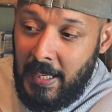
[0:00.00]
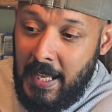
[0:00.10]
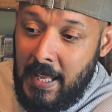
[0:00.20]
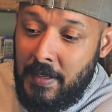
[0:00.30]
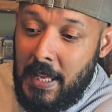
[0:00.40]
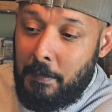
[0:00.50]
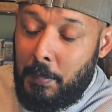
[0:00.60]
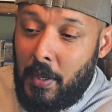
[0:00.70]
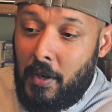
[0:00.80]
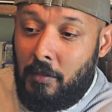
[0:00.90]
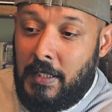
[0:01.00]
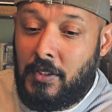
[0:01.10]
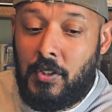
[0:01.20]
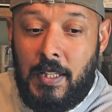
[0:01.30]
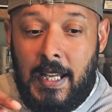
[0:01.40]
and then put her
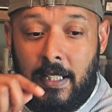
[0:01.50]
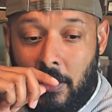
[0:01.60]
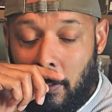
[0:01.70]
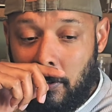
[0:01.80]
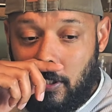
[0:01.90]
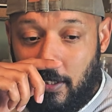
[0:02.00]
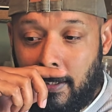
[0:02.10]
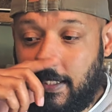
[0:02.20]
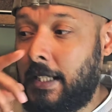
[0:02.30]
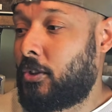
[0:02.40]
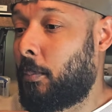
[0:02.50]
into that enclosure like I said.